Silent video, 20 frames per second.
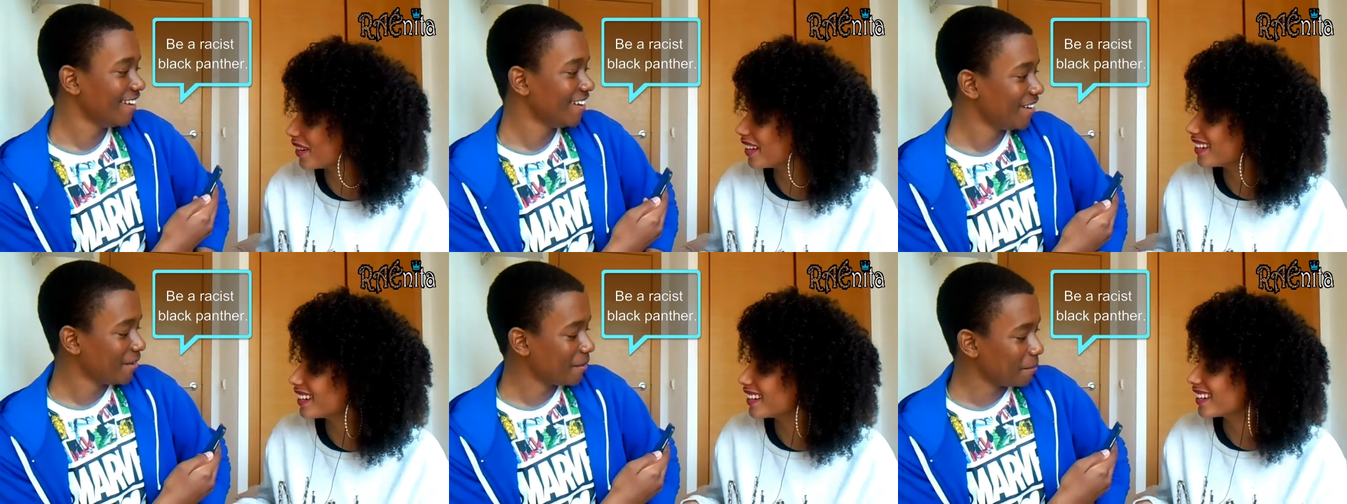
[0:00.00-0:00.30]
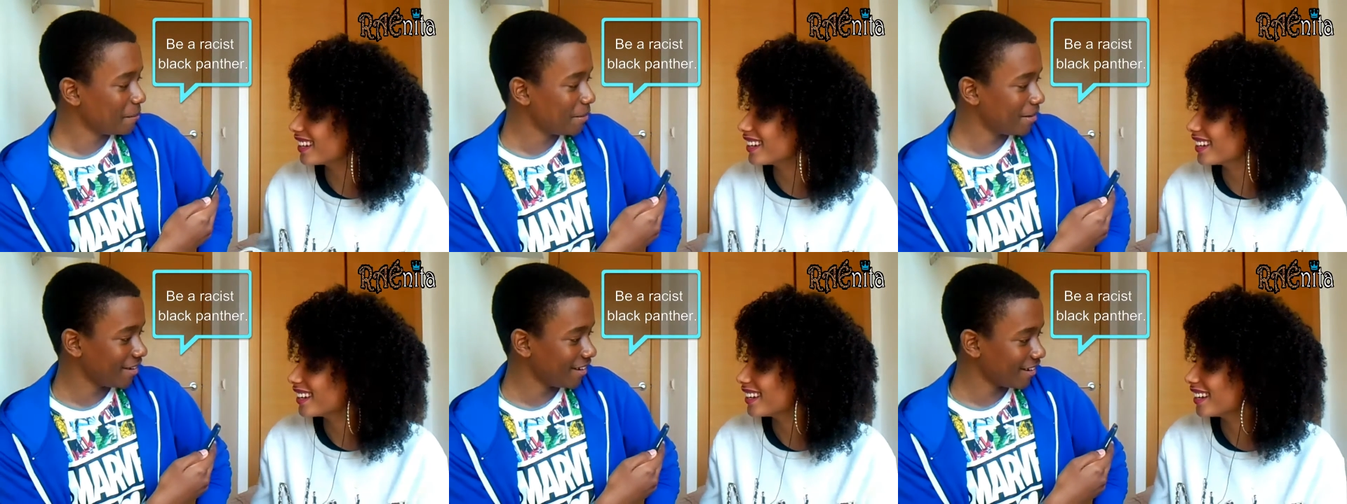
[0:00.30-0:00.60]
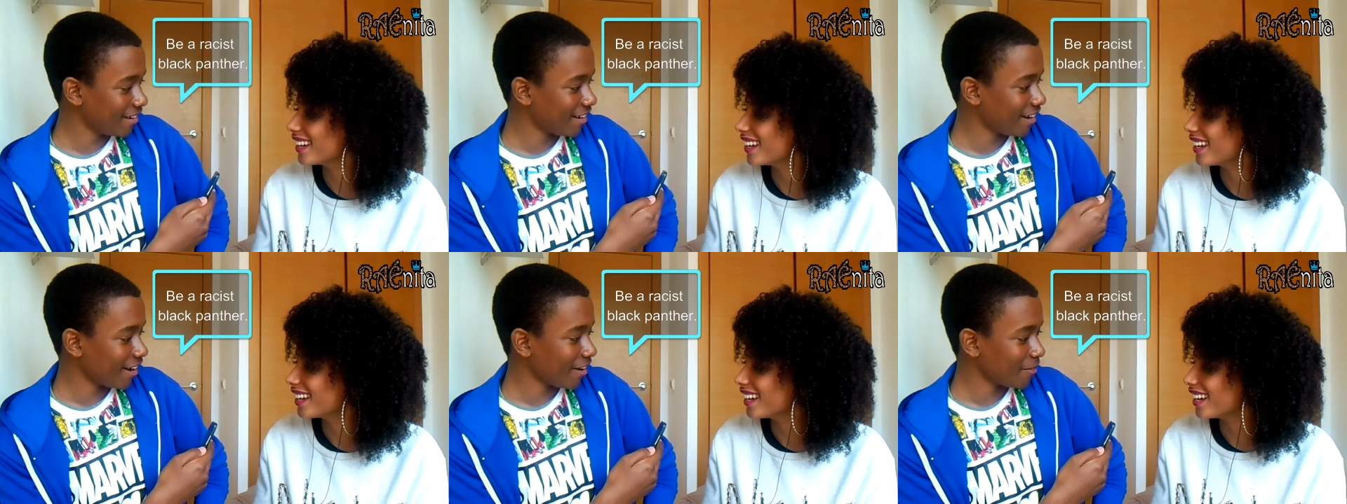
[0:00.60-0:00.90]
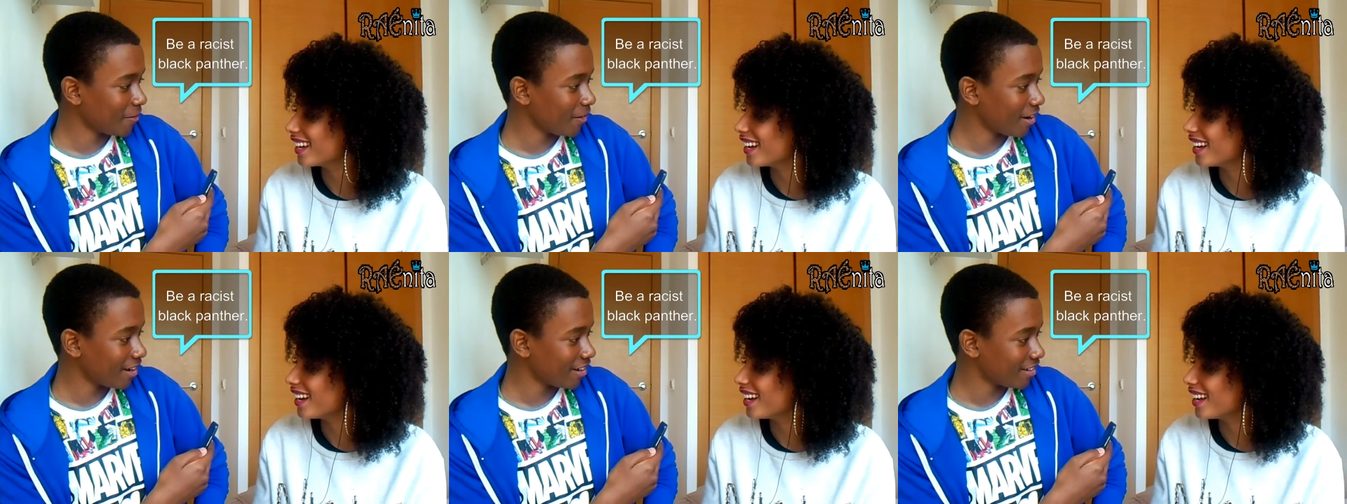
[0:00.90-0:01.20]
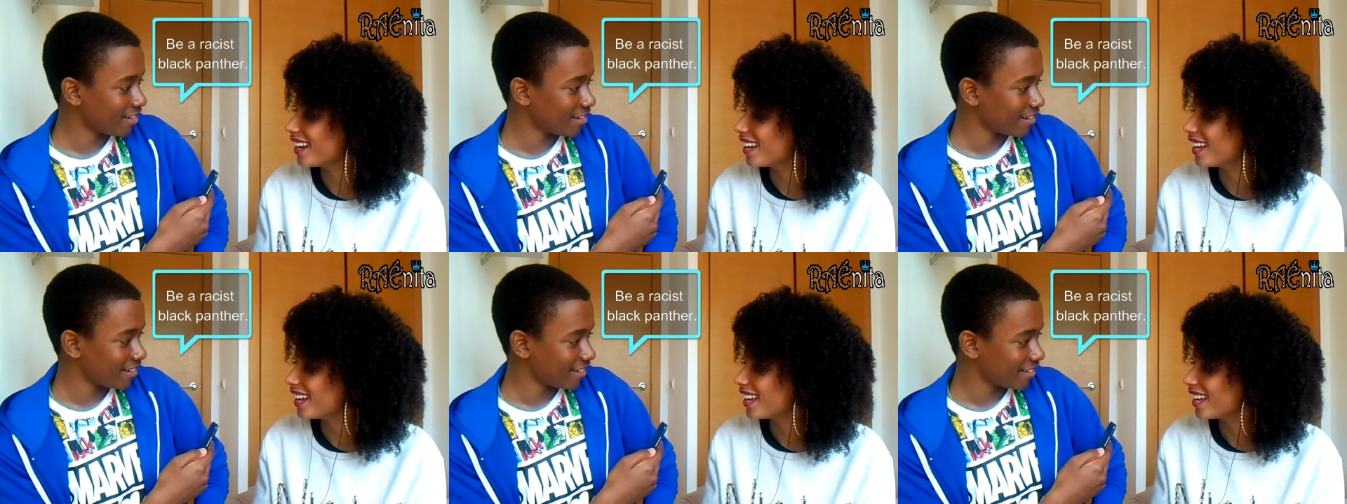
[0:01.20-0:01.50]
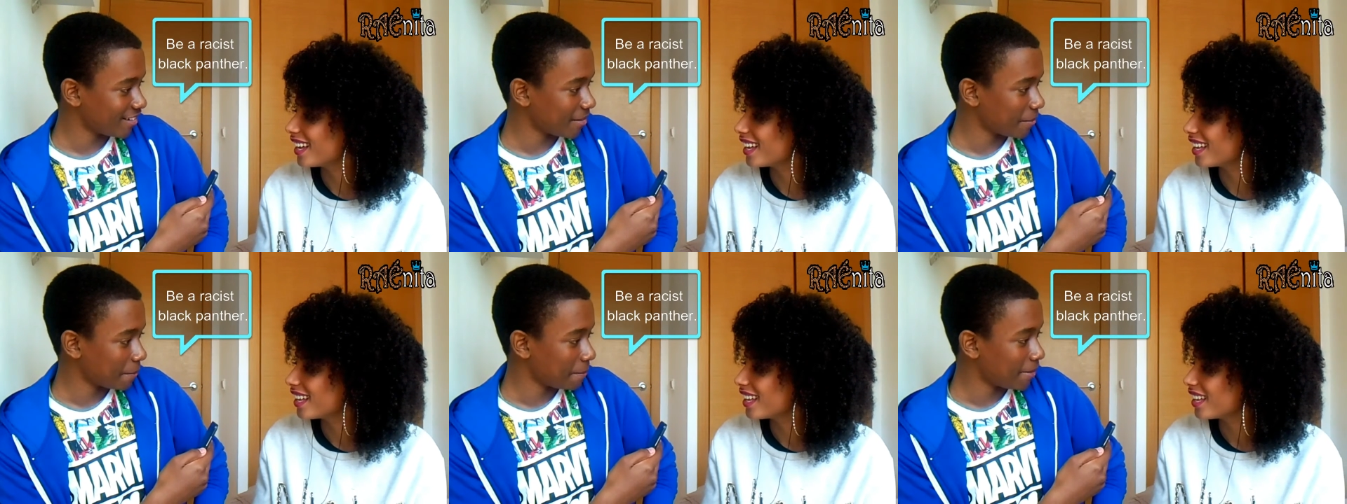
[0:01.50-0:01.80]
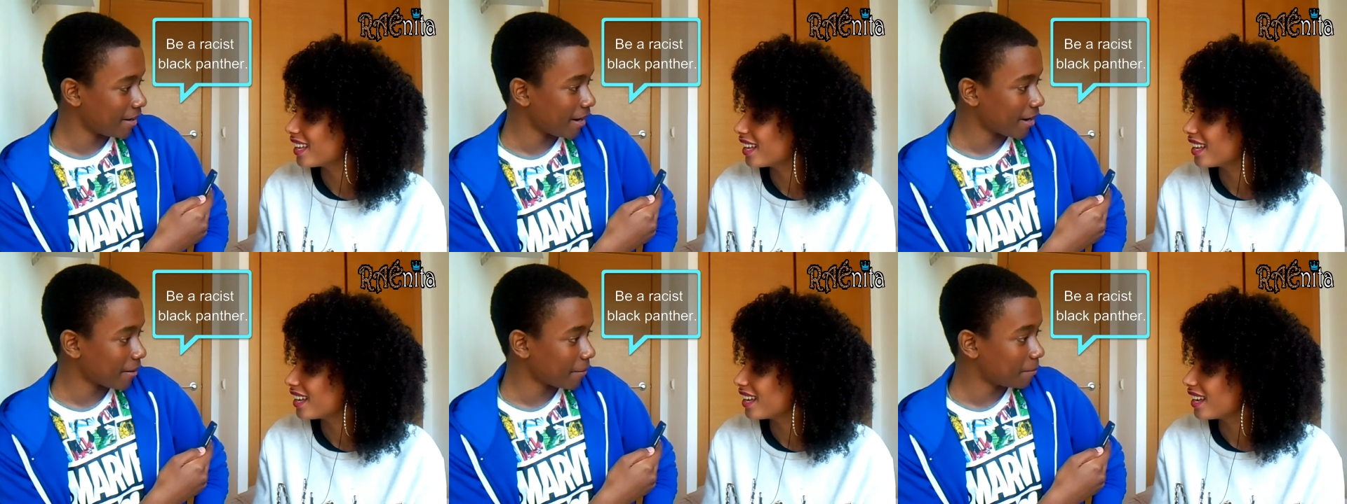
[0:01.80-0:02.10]
Speaker 1: Go ahead. Be a racist,
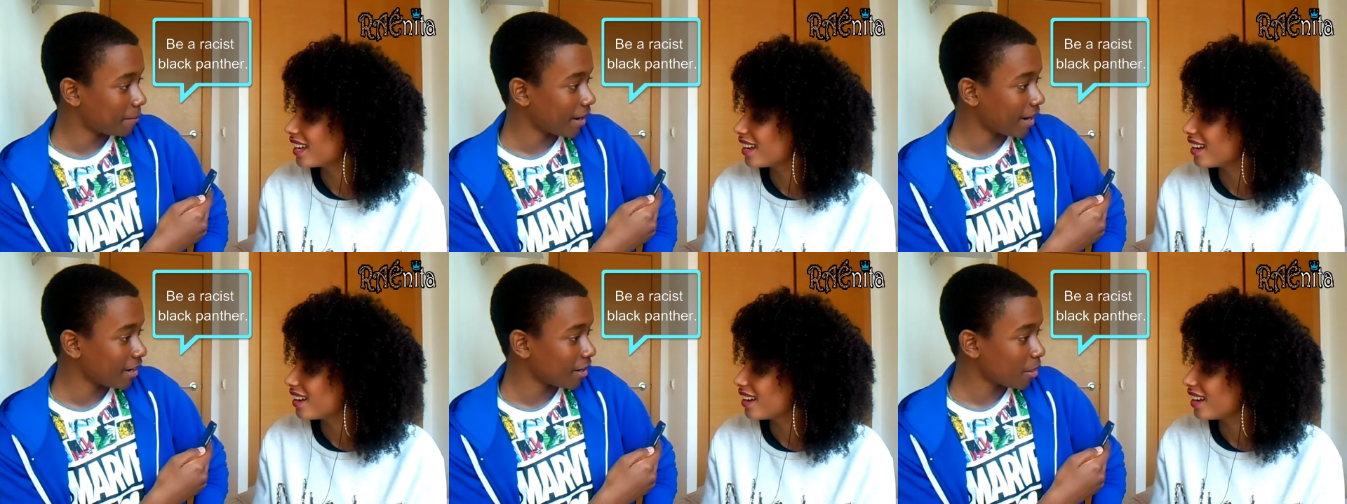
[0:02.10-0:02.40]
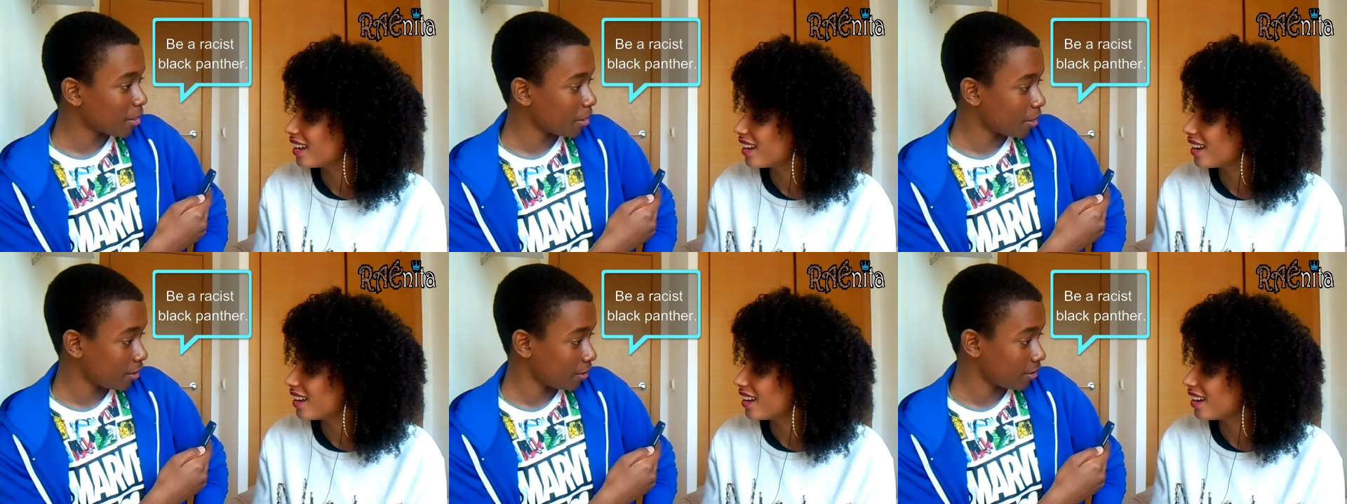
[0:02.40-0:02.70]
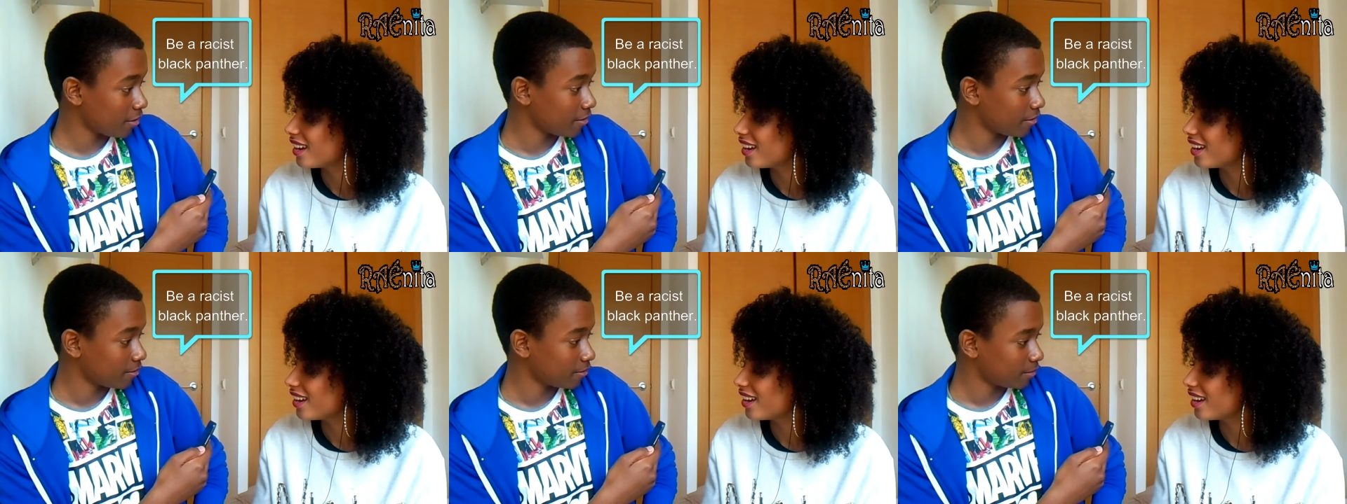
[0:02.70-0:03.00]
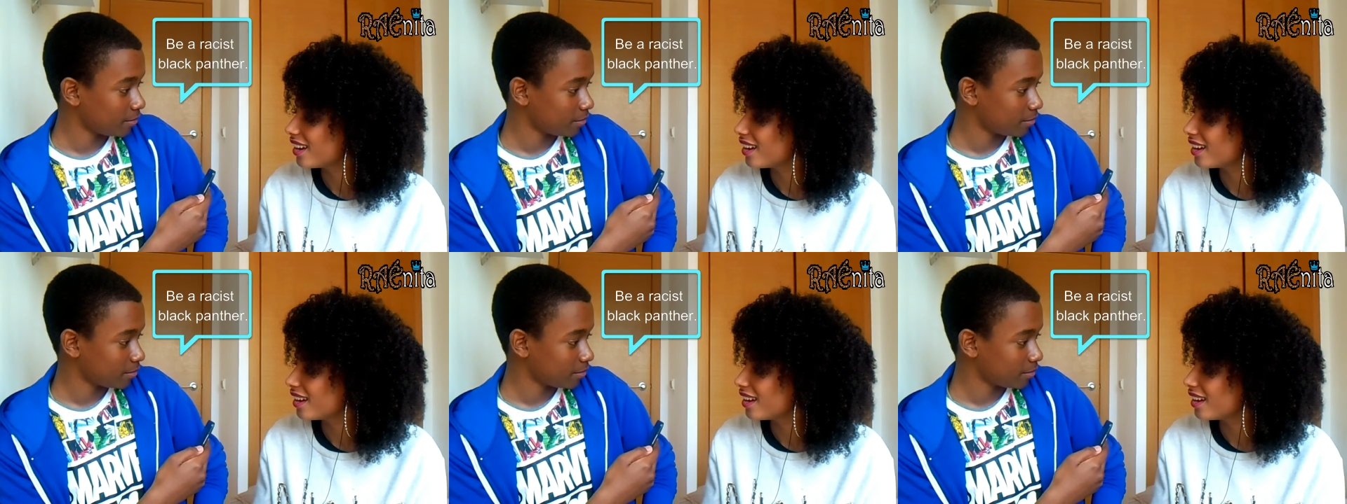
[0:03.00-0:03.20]
Black Panther.